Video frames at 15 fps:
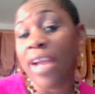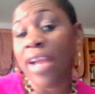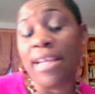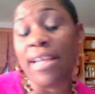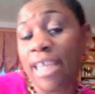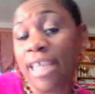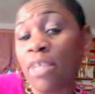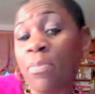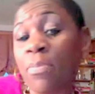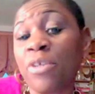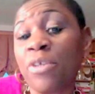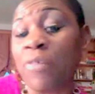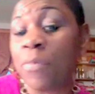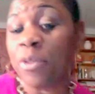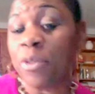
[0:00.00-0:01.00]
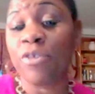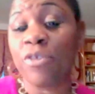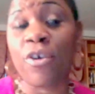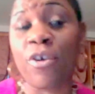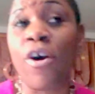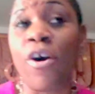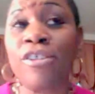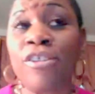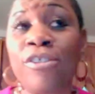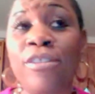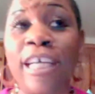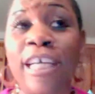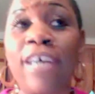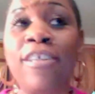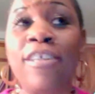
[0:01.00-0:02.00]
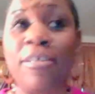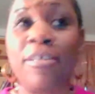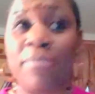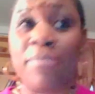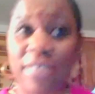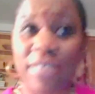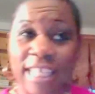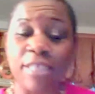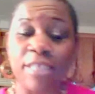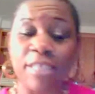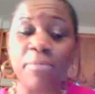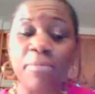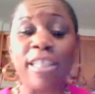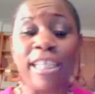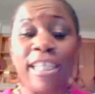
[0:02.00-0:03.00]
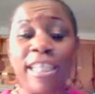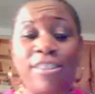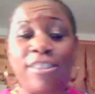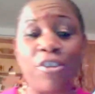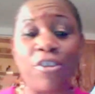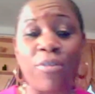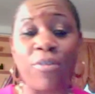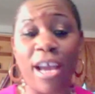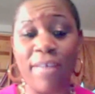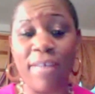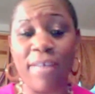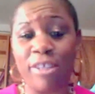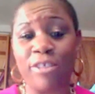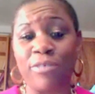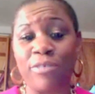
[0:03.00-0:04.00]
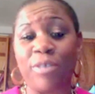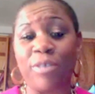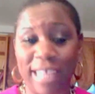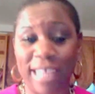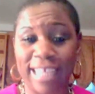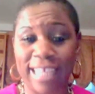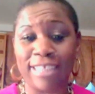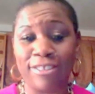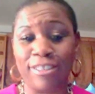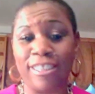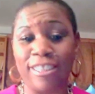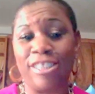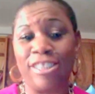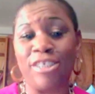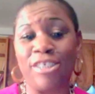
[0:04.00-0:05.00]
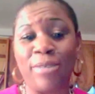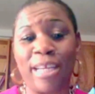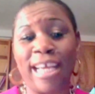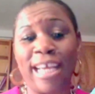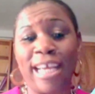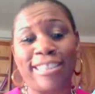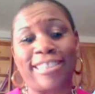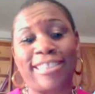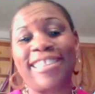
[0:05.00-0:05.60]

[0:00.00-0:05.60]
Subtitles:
And tell a producer calls you, send them the link to your Thrive interview, and they can actually see you in action.